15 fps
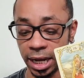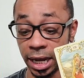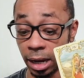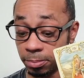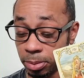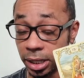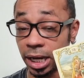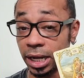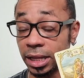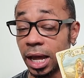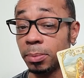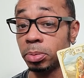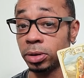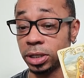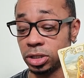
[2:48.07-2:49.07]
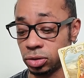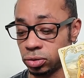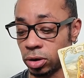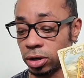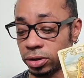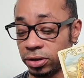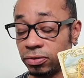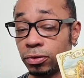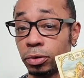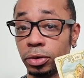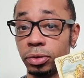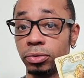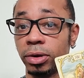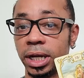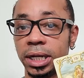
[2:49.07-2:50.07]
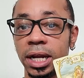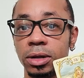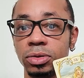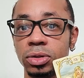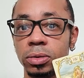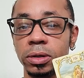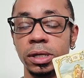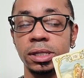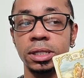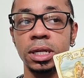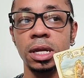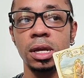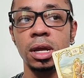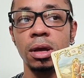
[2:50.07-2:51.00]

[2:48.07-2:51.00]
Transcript: I am getting that pretty strongly for you right now, Taurus.